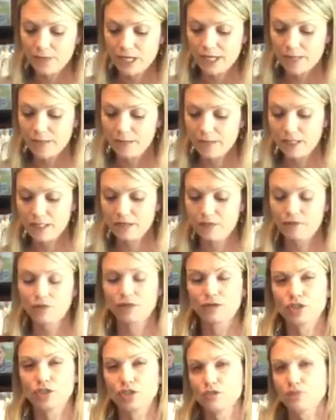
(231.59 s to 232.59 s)
recommend, if
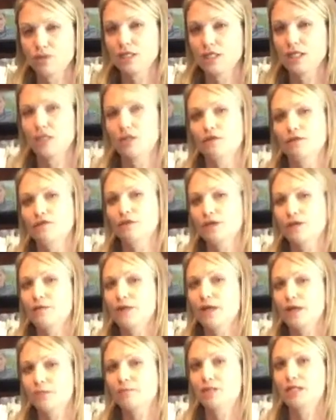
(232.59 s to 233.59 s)
you just want to get your feet
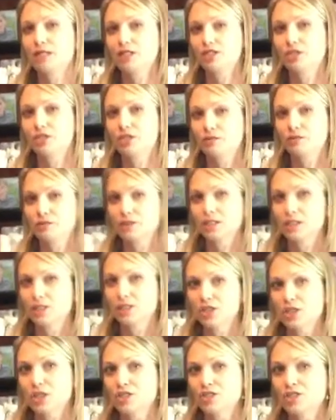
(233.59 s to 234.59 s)
wet and make sure it really
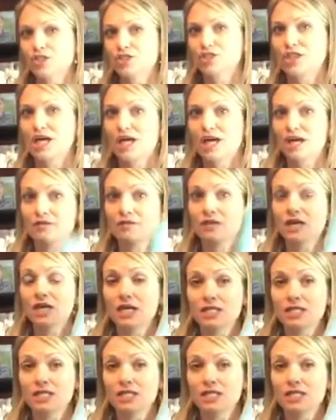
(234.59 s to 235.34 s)
changes your life,